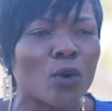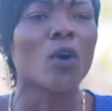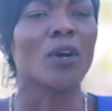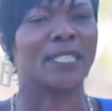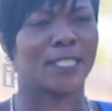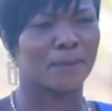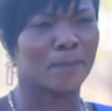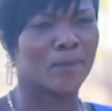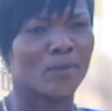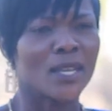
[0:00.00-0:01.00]
God.
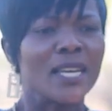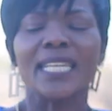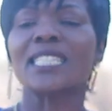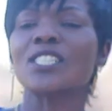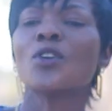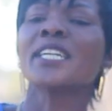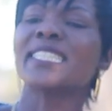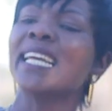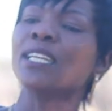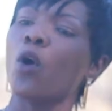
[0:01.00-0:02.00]
It's
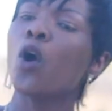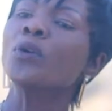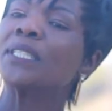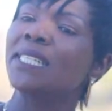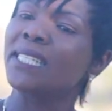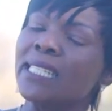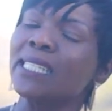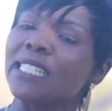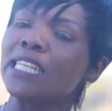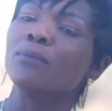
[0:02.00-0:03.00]
not an old
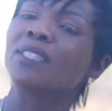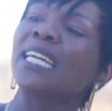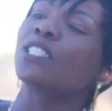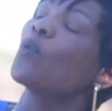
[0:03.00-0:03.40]
system that